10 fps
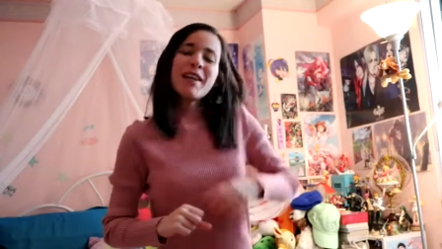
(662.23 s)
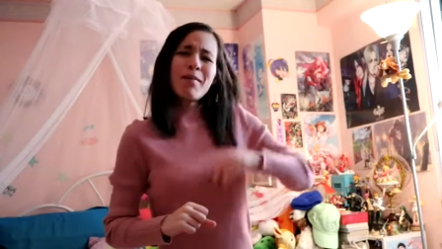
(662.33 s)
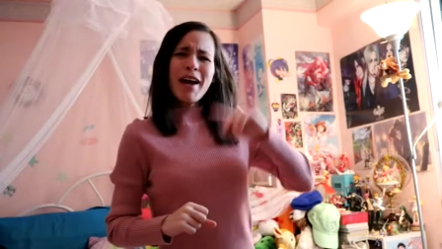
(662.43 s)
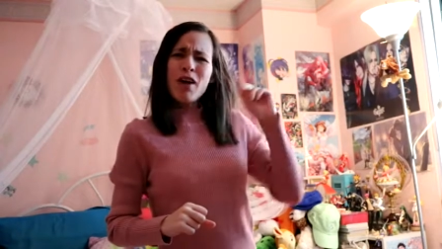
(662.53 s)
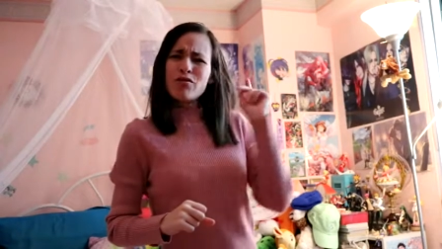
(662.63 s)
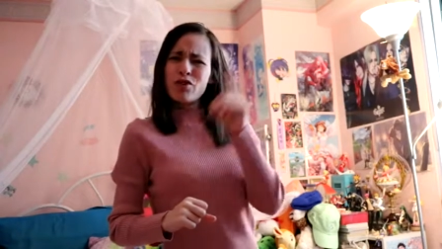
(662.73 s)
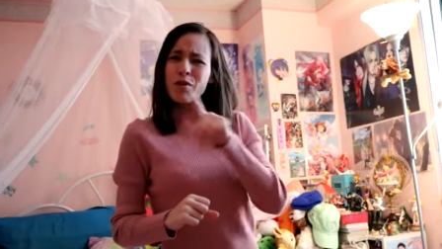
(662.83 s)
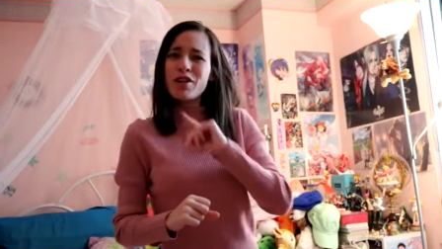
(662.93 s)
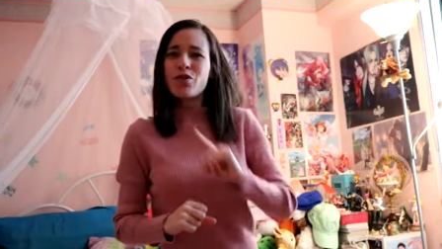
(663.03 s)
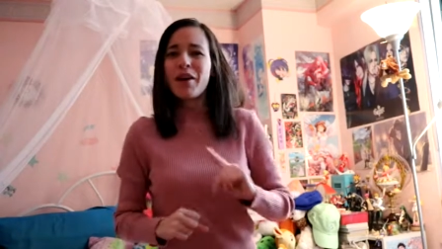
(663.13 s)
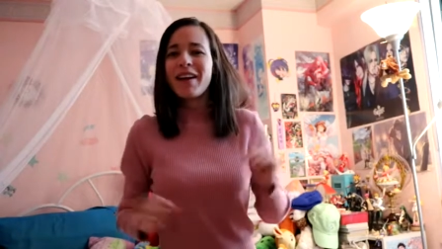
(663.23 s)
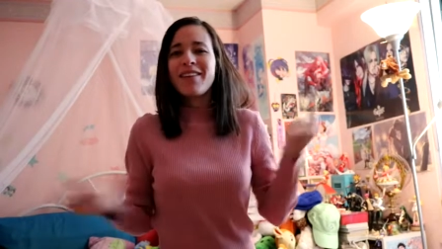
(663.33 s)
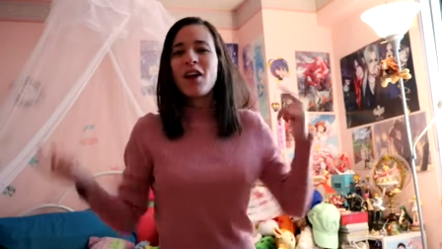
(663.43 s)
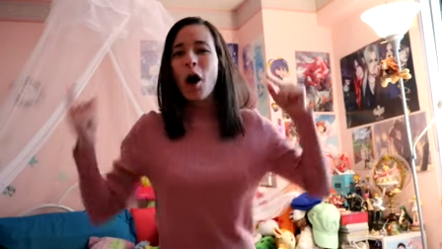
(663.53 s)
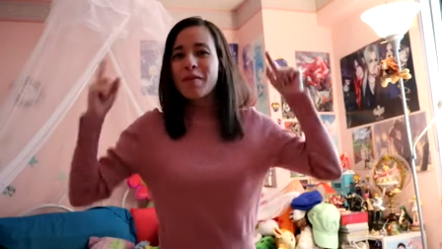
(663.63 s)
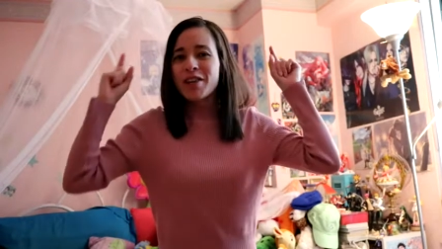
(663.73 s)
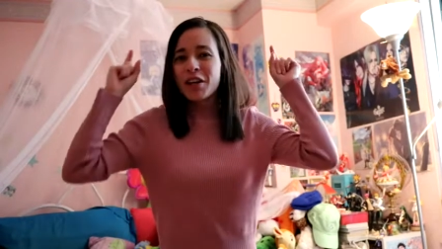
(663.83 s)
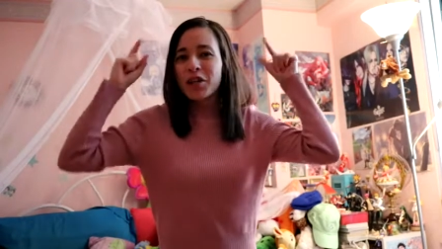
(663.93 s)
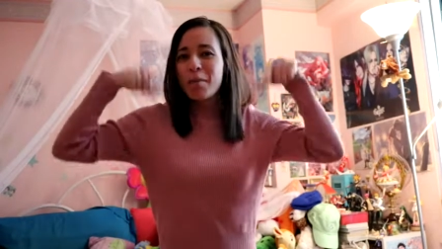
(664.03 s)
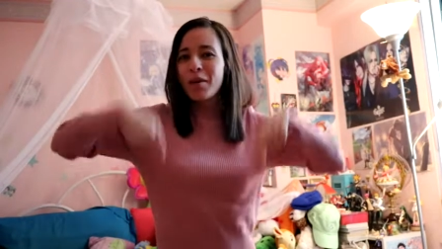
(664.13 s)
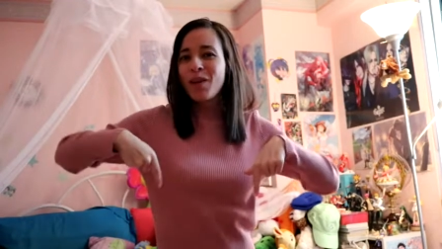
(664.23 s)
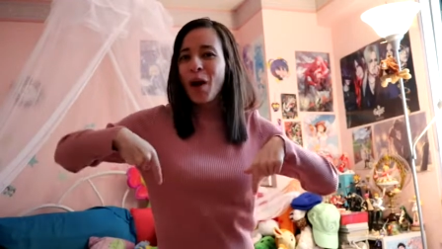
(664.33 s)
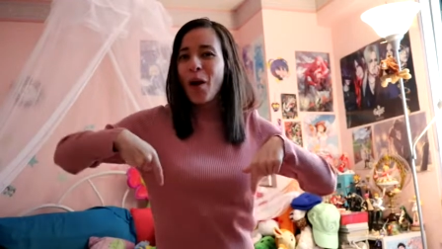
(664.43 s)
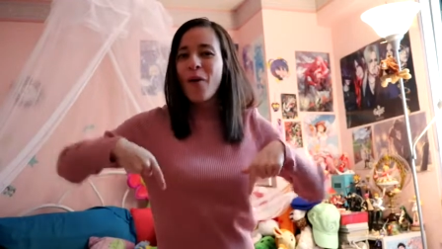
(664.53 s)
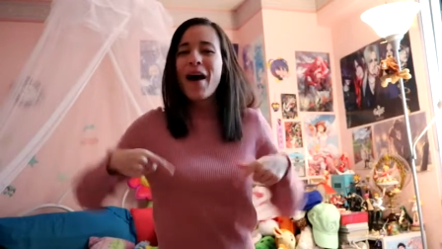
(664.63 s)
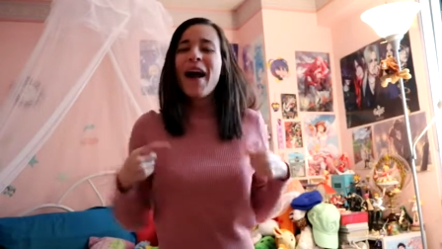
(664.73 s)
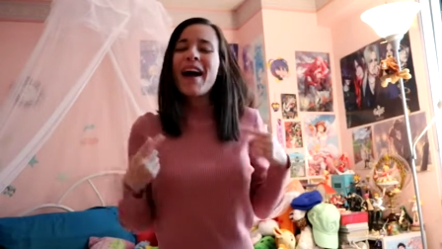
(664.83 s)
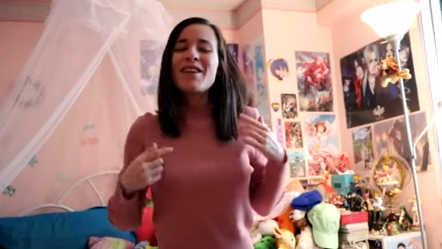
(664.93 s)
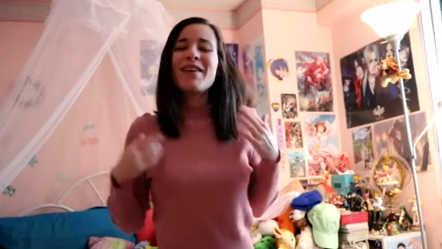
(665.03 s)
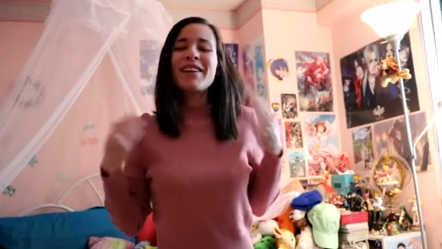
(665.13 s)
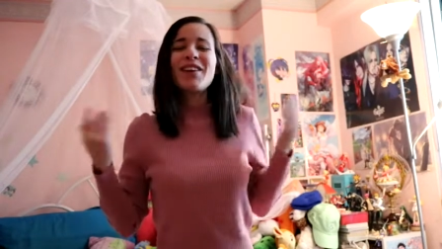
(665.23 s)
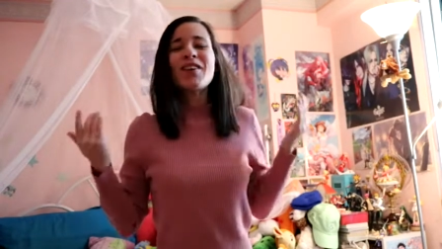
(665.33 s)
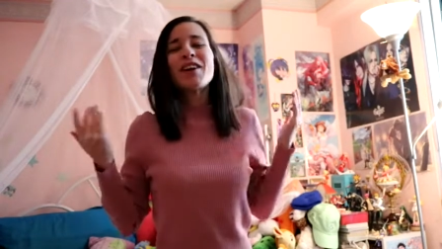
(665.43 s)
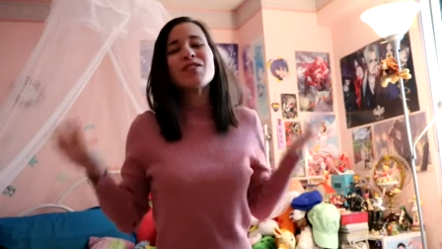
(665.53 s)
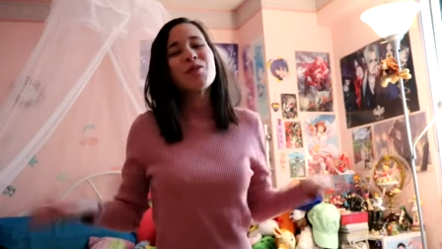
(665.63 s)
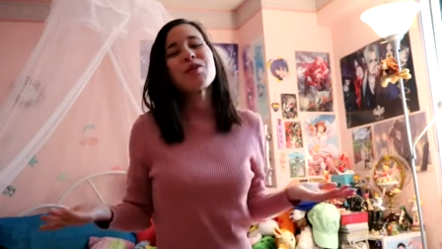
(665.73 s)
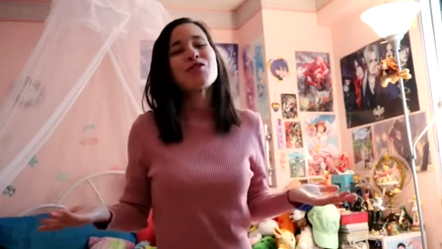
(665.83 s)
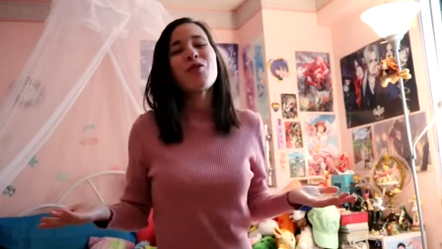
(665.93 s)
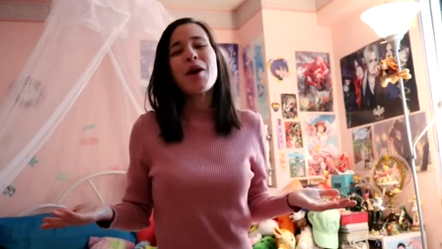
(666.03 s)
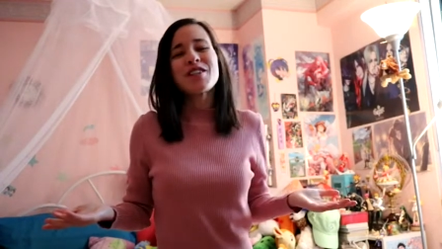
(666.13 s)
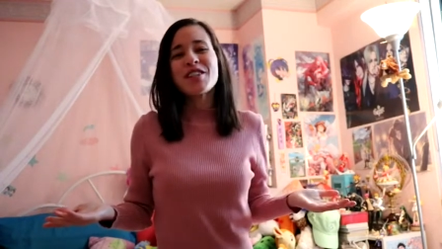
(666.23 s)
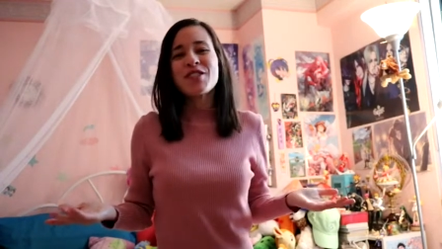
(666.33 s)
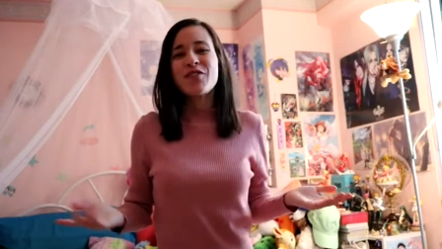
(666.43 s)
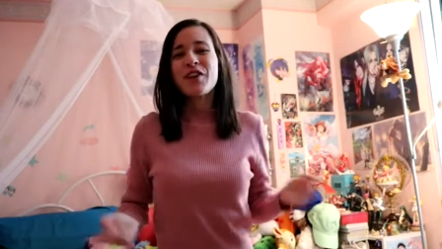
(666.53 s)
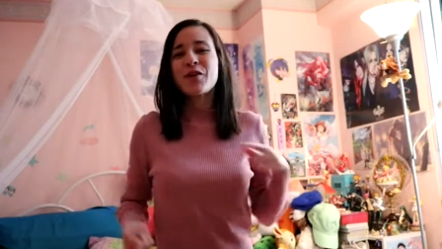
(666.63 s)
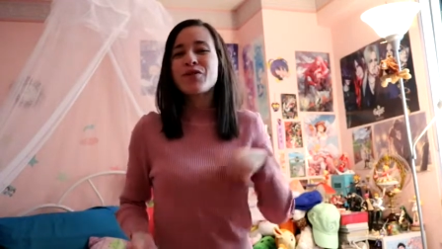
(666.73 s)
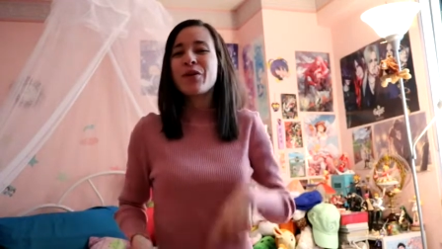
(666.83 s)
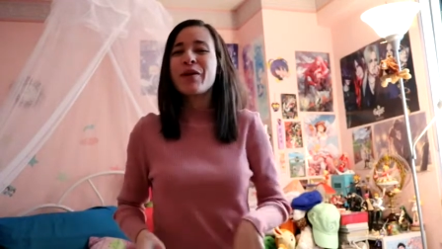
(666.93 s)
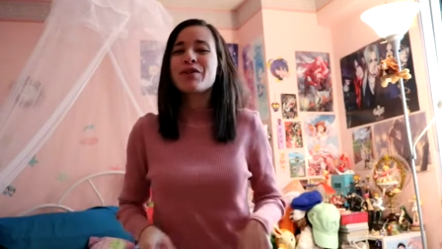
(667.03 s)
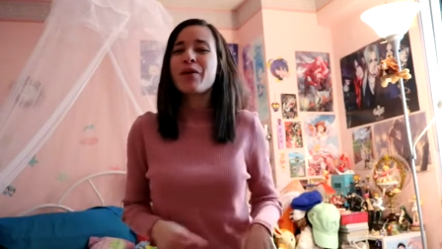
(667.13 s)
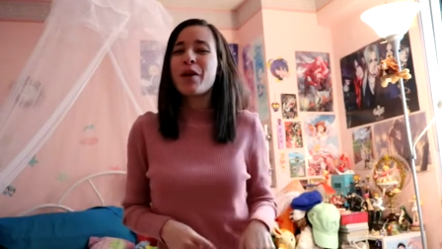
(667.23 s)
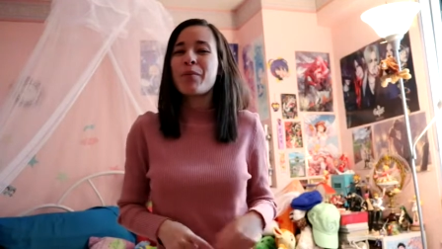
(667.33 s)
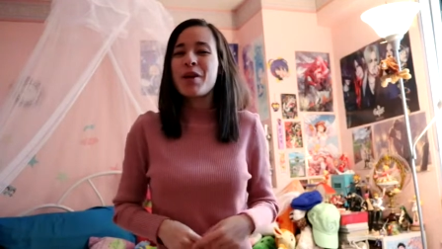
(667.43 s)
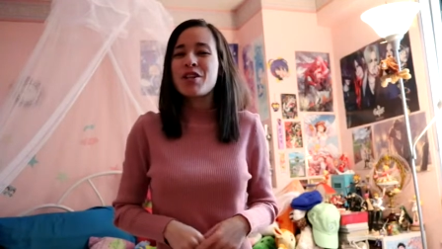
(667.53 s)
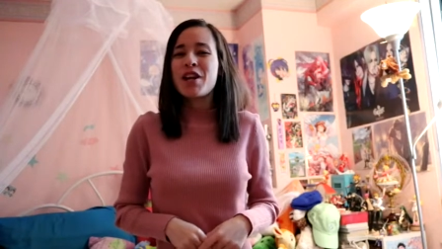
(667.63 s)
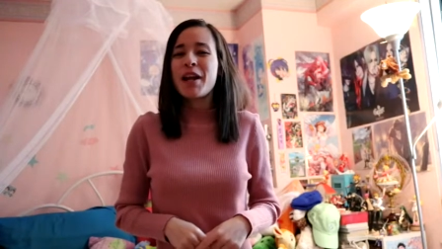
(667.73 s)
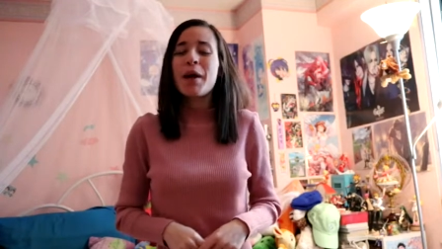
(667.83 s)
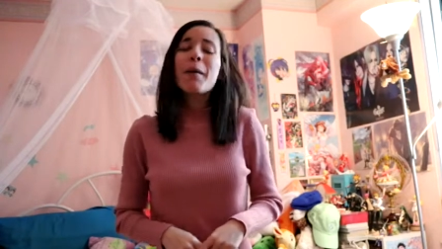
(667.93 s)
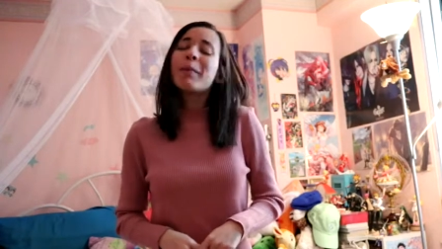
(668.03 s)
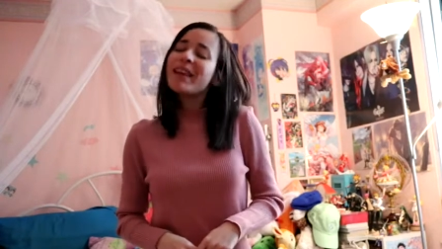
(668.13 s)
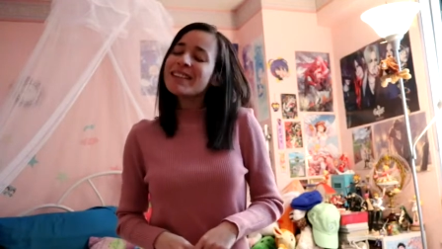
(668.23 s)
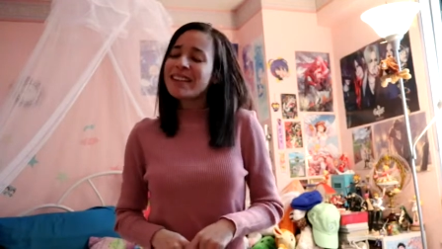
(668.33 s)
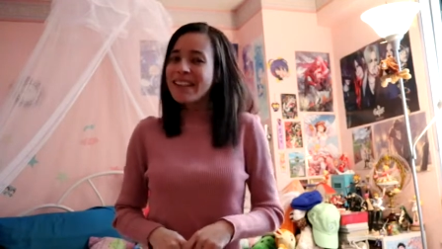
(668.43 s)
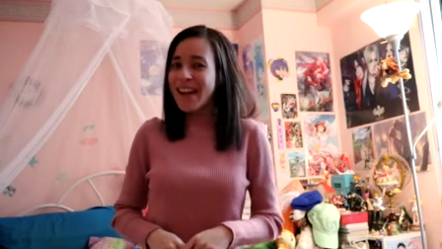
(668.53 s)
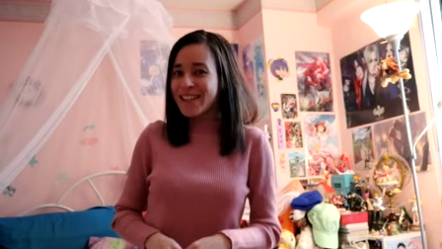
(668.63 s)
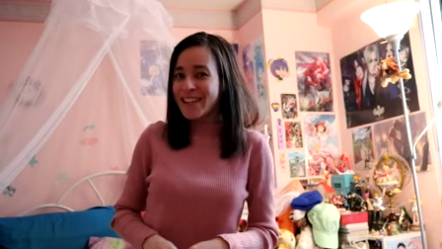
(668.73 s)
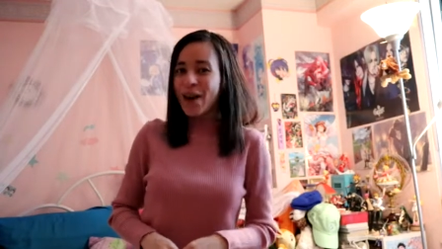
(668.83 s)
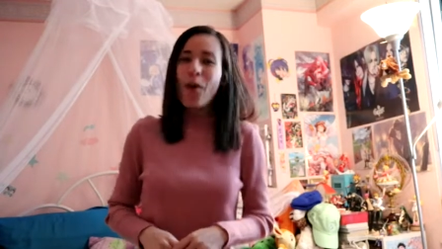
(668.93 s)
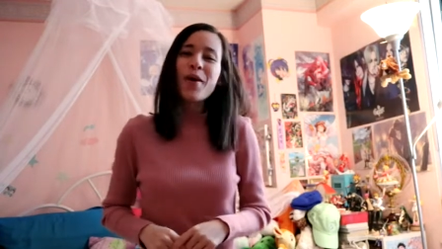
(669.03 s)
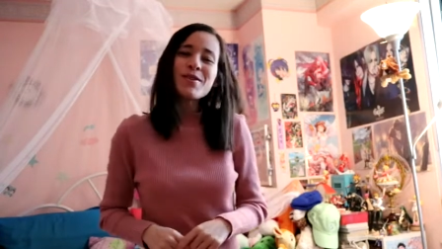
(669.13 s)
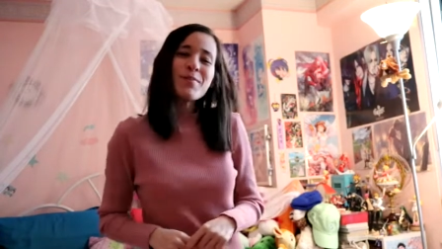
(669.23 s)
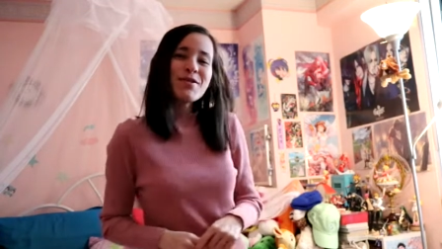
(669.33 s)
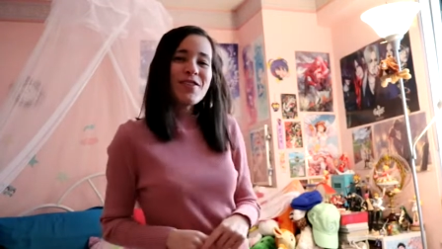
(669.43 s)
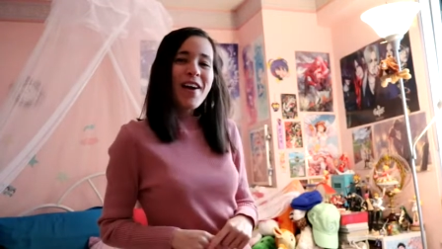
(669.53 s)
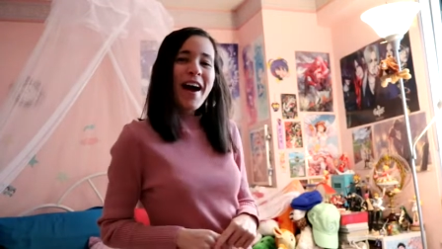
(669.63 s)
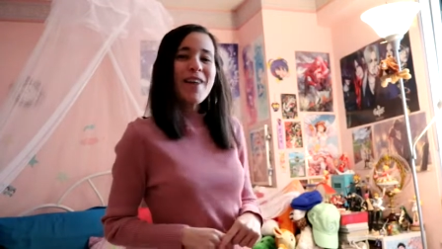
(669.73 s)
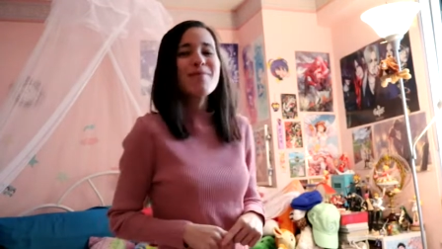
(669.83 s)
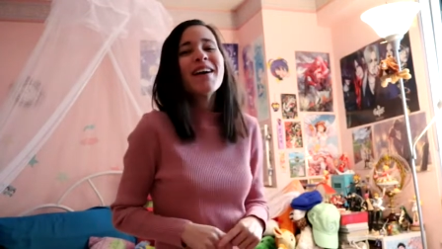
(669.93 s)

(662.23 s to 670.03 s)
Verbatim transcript: tell me how you enjoyed it in the comment section below. Anyway, thank you guys so much for watching this video. Totally appreciate it. Please like, share, or subscribe